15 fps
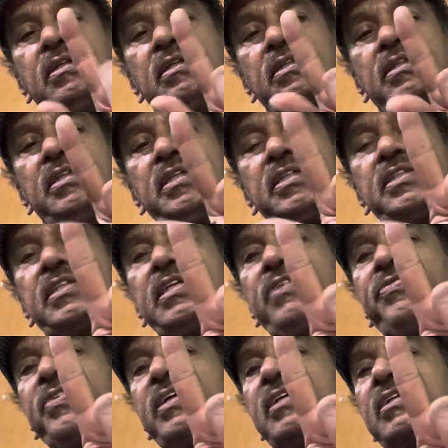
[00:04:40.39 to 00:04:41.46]
These three
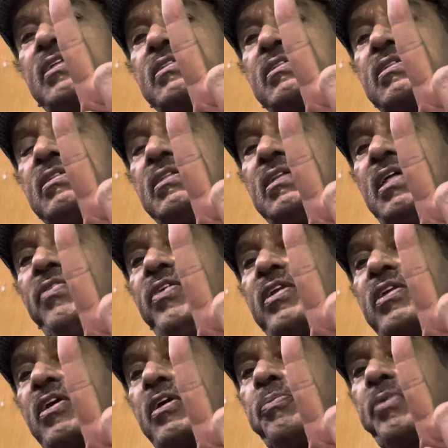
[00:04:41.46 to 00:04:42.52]
fingers he will
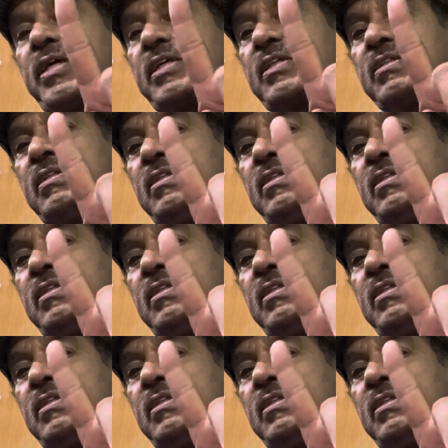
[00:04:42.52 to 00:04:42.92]
not prick.